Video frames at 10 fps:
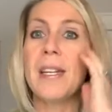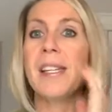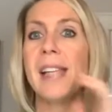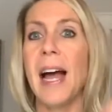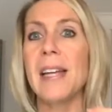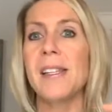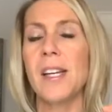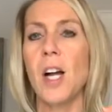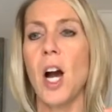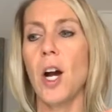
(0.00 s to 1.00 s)
designs a
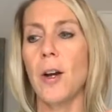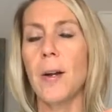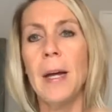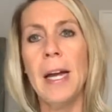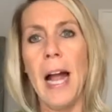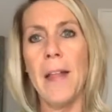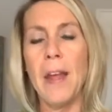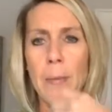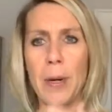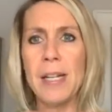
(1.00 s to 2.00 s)
card and
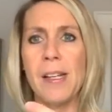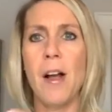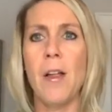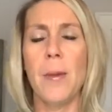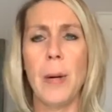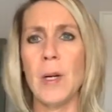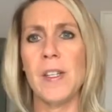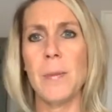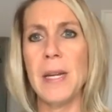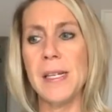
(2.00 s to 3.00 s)
then brings all the parts
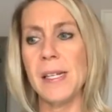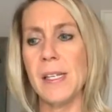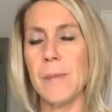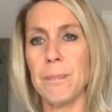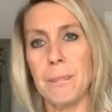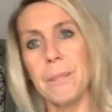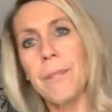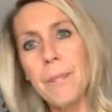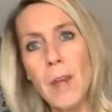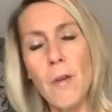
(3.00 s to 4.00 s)
and pieces
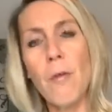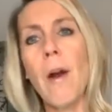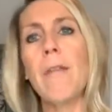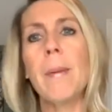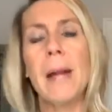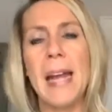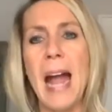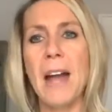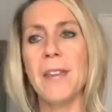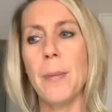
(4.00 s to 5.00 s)
for everybody
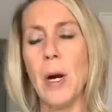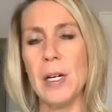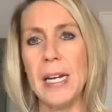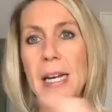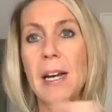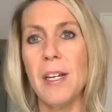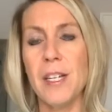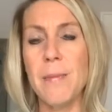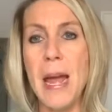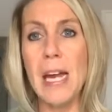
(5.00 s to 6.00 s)
at the party
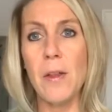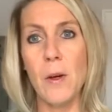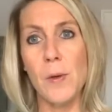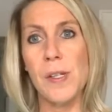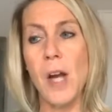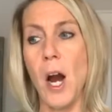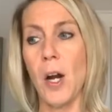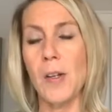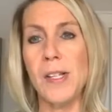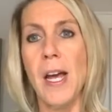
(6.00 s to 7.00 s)
to make those
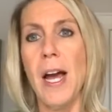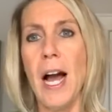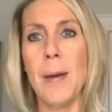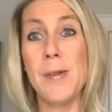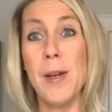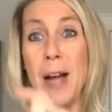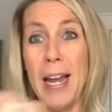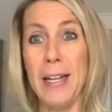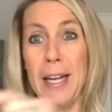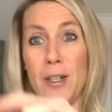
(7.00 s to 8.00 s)
cards. Um, so you
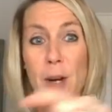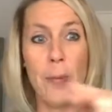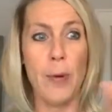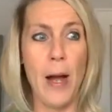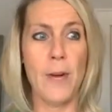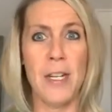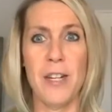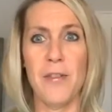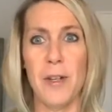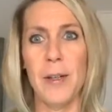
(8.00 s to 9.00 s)
kind of like jump around to
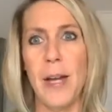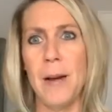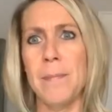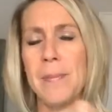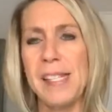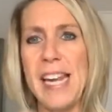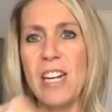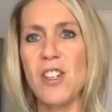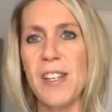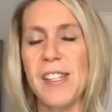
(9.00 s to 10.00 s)
different um,
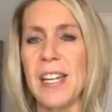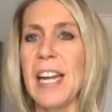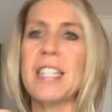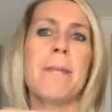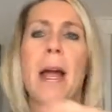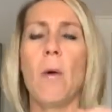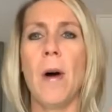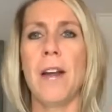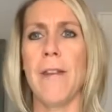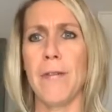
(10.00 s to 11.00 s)
stations and get to make
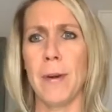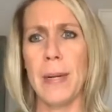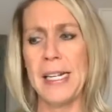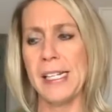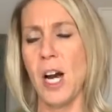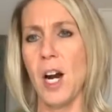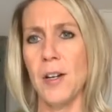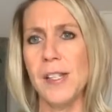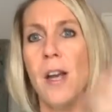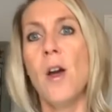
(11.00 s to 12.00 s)
one of everybody's
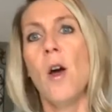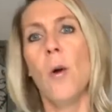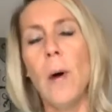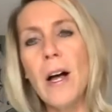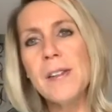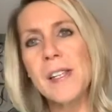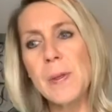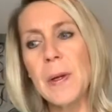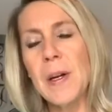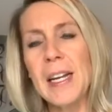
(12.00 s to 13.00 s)
cards. Well, since
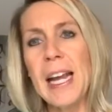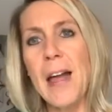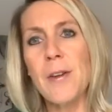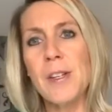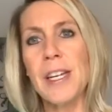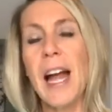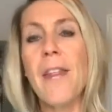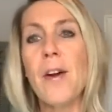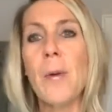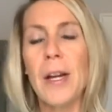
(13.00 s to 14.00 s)
we couldn't gather
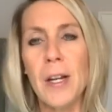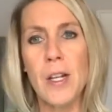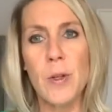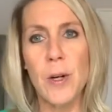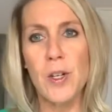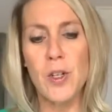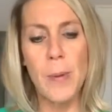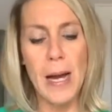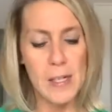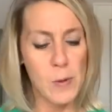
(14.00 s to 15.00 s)
together, we couldn't do our
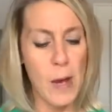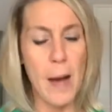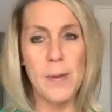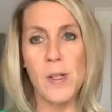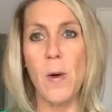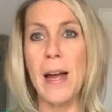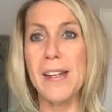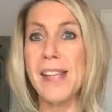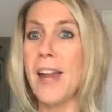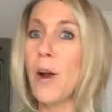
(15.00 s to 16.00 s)
shoebox swap, so I
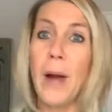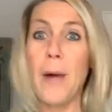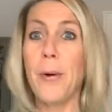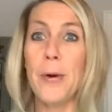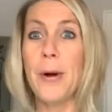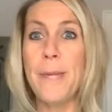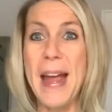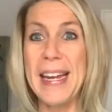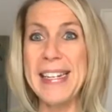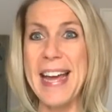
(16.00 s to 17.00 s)
decided, okay, we're doing
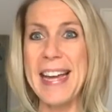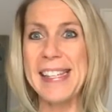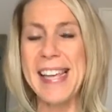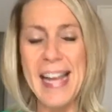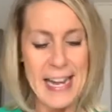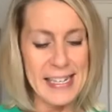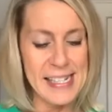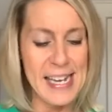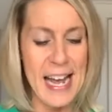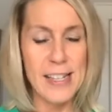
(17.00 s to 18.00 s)
make and takes
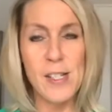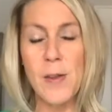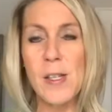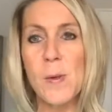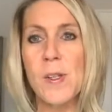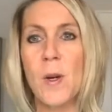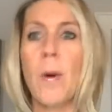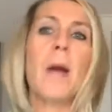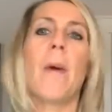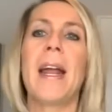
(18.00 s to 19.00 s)
instead. So this was a
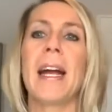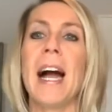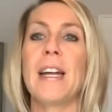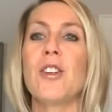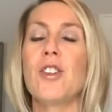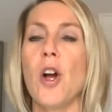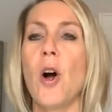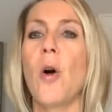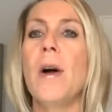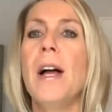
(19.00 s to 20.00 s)
great way to kind of
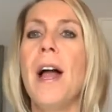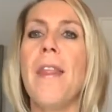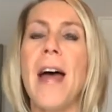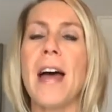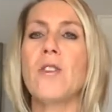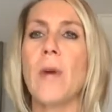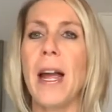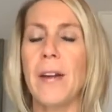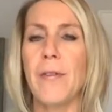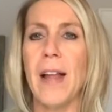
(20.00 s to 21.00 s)
show that
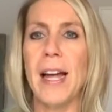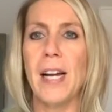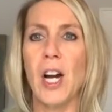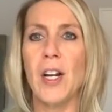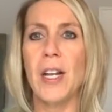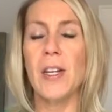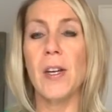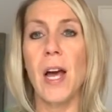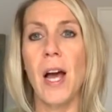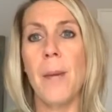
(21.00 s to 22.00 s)
Dragonfly Garden
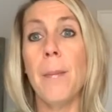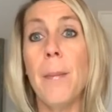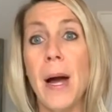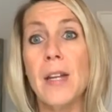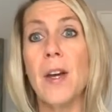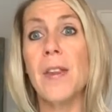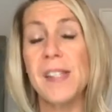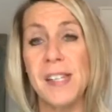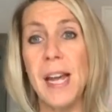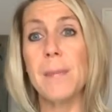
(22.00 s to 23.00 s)
um, bundle, the
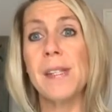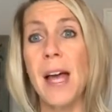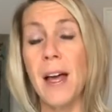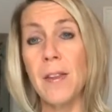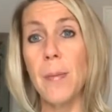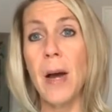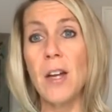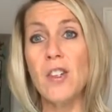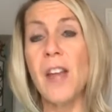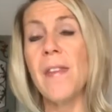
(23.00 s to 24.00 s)
stamp set and the
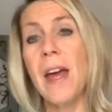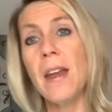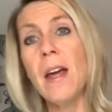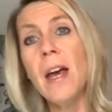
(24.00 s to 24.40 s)
punch, and then